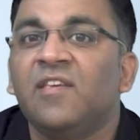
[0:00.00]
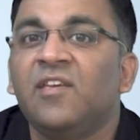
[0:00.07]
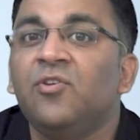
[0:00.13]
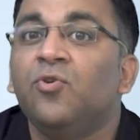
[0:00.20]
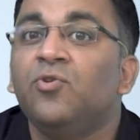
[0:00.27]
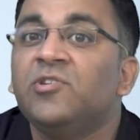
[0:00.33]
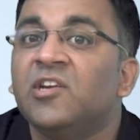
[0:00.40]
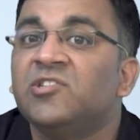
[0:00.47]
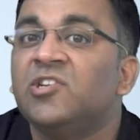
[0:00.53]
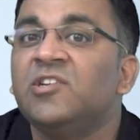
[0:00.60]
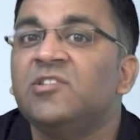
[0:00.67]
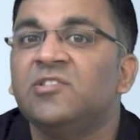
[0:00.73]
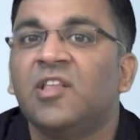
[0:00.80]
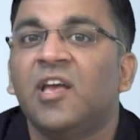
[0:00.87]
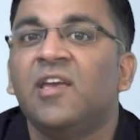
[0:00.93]
CEO
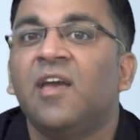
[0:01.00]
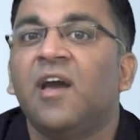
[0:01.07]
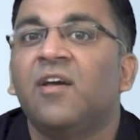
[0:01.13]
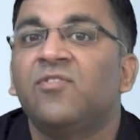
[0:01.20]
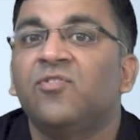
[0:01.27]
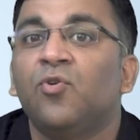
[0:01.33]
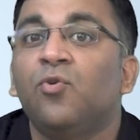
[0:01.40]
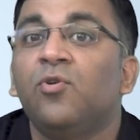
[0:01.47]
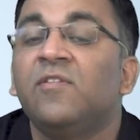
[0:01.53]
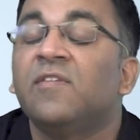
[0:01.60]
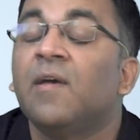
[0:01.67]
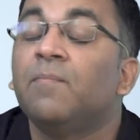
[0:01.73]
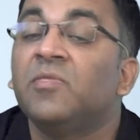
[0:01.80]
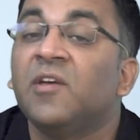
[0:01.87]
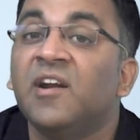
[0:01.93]
Yashish Dahiya sold
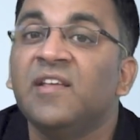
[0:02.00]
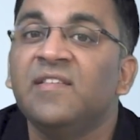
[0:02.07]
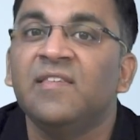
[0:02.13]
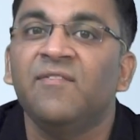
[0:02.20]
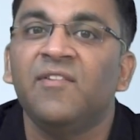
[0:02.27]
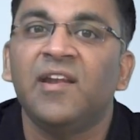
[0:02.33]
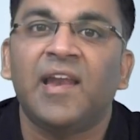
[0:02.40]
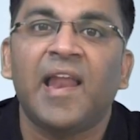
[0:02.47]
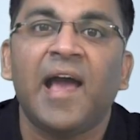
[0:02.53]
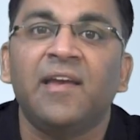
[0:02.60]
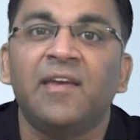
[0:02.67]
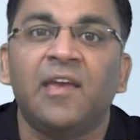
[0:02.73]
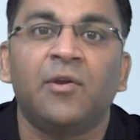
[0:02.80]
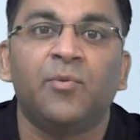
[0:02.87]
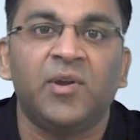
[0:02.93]
some 37
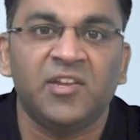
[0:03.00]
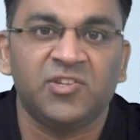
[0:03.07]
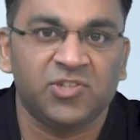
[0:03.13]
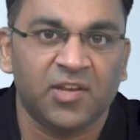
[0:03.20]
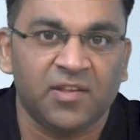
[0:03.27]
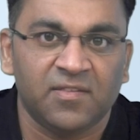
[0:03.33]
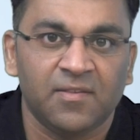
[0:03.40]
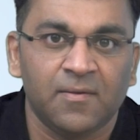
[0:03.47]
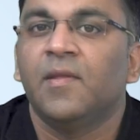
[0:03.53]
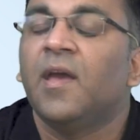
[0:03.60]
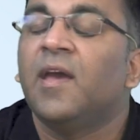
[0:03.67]
lakh equity shares.